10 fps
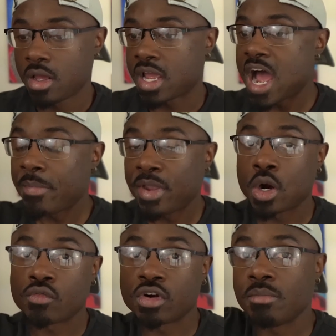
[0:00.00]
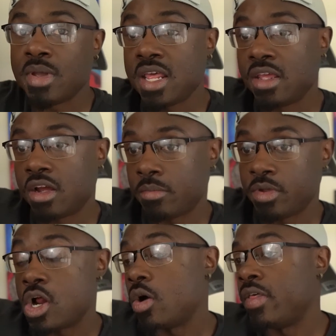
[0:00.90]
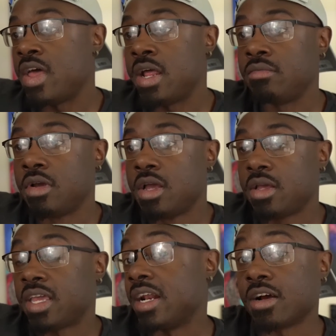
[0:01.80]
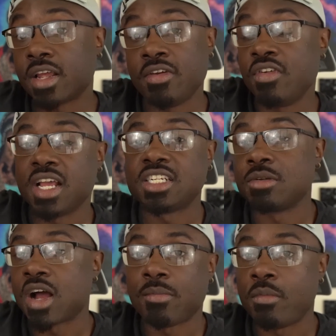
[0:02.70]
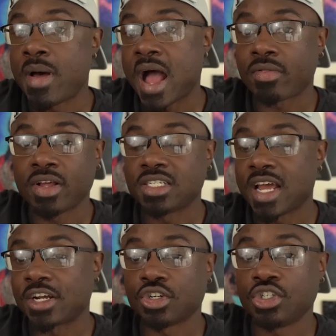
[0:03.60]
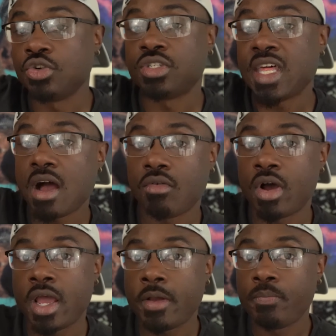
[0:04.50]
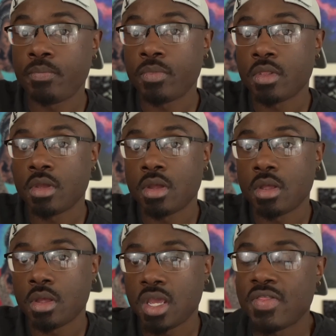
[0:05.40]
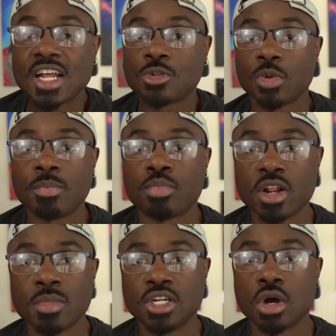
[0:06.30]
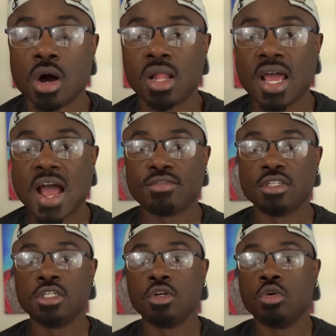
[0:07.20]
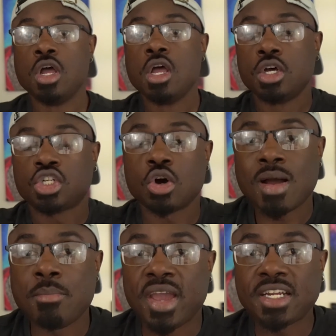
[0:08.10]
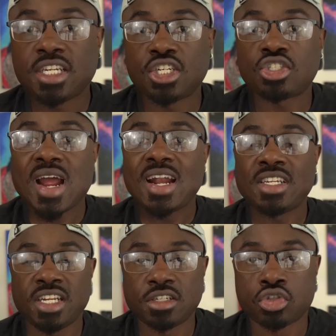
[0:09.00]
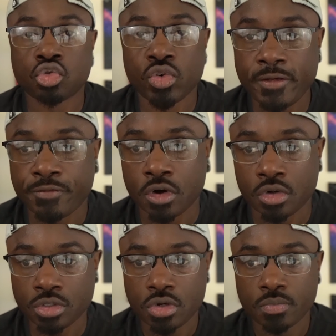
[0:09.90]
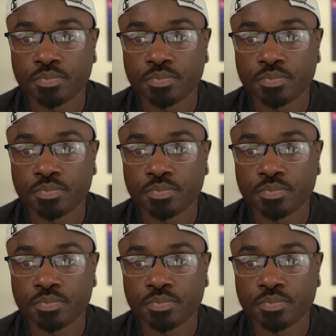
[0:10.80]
copy it over to Medium, and then get some couple backlinks, extra juice that way. And that's really pretty much all I have to do. So my basic strategy is threefold.